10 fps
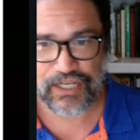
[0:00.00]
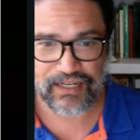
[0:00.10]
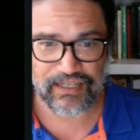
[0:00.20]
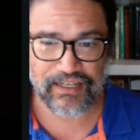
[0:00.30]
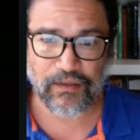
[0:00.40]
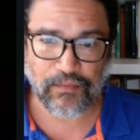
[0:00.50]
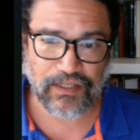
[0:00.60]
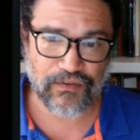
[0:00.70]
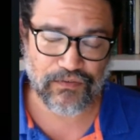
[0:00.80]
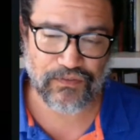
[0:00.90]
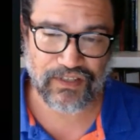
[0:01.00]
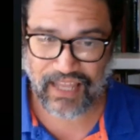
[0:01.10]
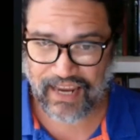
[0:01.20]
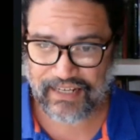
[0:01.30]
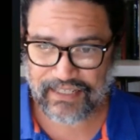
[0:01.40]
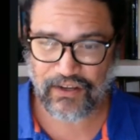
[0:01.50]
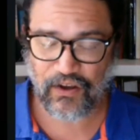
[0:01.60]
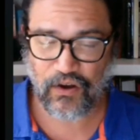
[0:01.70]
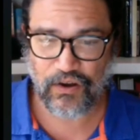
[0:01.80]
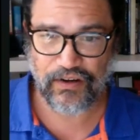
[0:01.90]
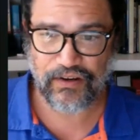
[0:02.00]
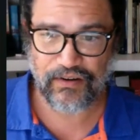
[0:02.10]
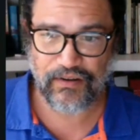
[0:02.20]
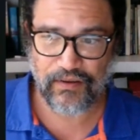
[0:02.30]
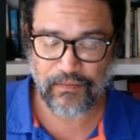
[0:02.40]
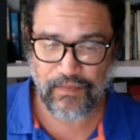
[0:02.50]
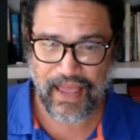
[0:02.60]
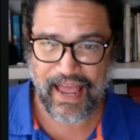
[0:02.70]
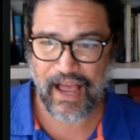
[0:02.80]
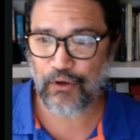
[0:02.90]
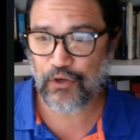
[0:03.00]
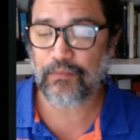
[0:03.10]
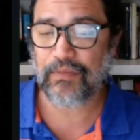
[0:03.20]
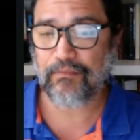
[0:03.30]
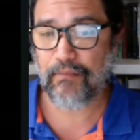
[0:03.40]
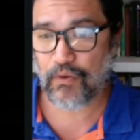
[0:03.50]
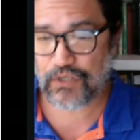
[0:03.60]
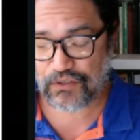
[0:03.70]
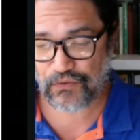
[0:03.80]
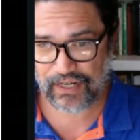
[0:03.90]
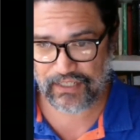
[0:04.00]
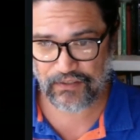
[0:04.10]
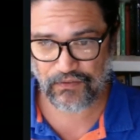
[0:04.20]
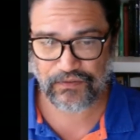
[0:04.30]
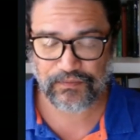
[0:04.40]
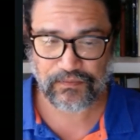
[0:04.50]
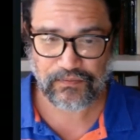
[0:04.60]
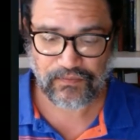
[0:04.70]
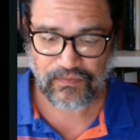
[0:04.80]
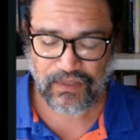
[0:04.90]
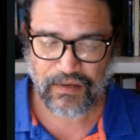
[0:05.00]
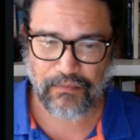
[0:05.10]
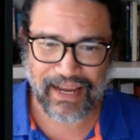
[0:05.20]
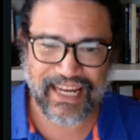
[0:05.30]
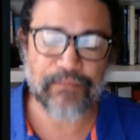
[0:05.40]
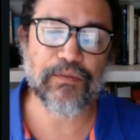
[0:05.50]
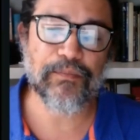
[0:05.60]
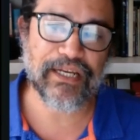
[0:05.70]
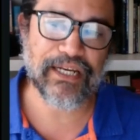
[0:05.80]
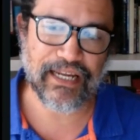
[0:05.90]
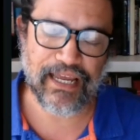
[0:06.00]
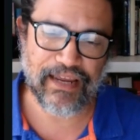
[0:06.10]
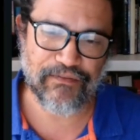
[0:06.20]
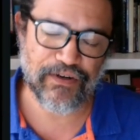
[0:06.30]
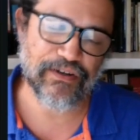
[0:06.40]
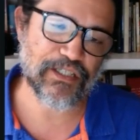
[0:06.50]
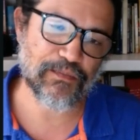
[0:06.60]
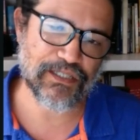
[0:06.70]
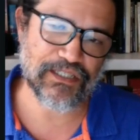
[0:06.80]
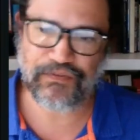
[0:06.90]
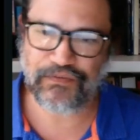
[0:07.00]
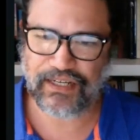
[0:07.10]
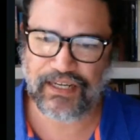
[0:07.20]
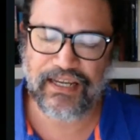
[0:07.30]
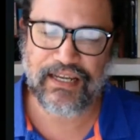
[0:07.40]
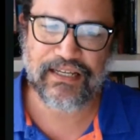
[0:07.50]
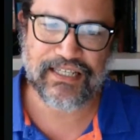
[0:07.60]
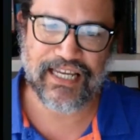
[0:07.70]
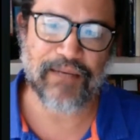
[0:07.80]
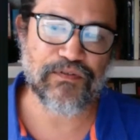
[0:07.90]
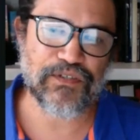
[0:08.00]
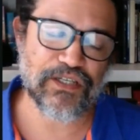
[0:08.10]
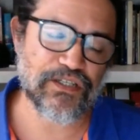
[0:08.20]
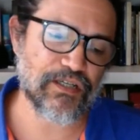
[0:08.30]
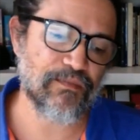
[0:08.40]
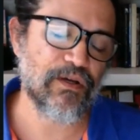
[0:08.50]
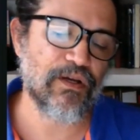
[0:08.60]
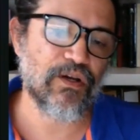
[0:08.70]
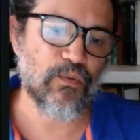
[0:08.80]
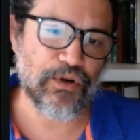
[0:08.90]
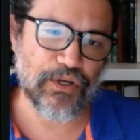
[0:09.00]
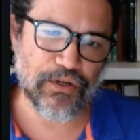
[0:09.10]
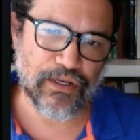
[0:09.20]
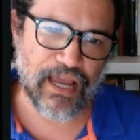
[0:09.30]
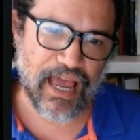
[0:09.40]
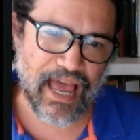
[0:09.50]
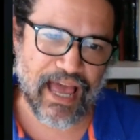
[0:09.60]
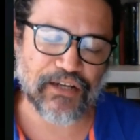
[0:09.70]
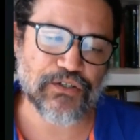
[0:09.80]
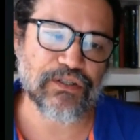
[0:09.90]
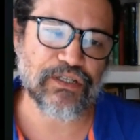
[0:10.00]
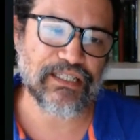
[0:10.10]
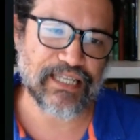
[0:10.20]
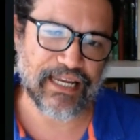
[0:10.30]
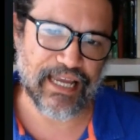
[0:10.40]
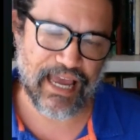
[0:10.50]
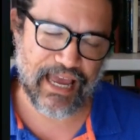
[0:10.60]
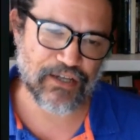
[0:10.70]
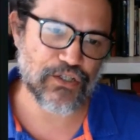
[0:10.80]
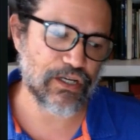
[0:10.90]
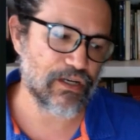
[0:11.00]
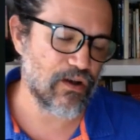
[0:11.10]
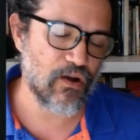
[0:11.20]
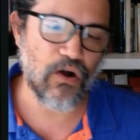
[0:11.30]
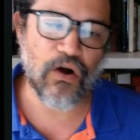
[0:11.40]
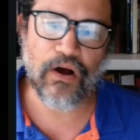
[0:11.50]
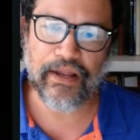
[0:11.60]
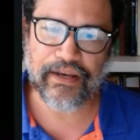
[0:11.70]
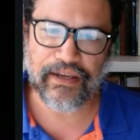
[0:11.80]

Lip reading: a little bit of light on how you can be most effective by implementing a very specific type of system where you can actually take action on